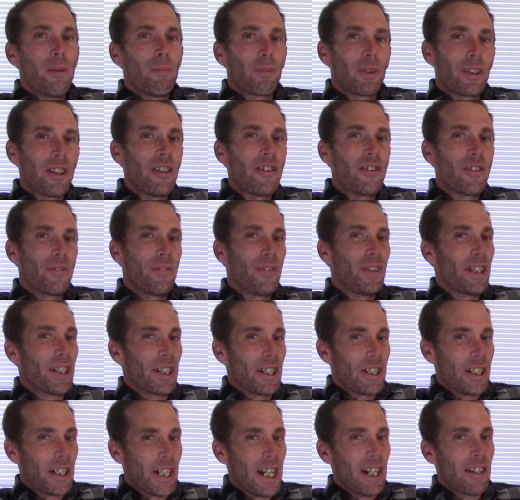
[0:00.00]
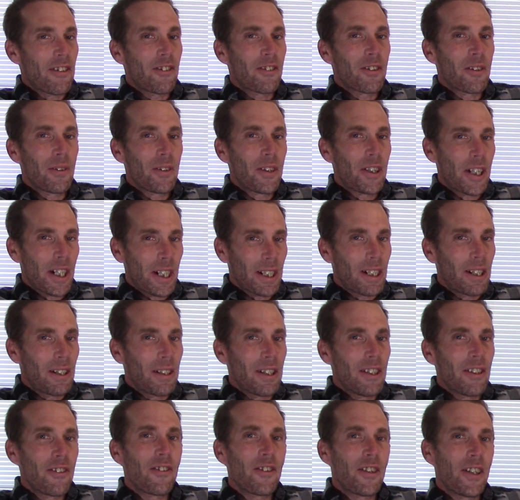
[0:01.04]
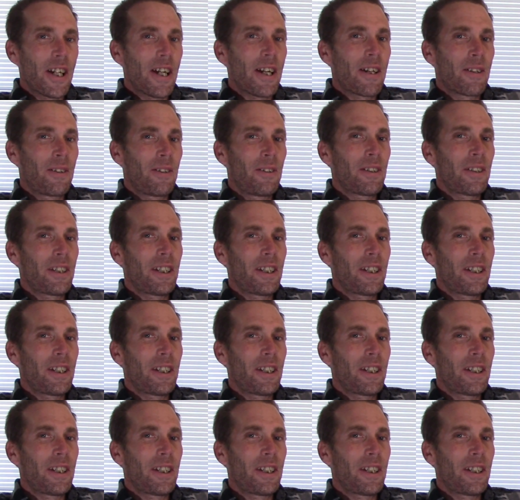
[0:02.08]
Please, if you get a chance, go check out his channel.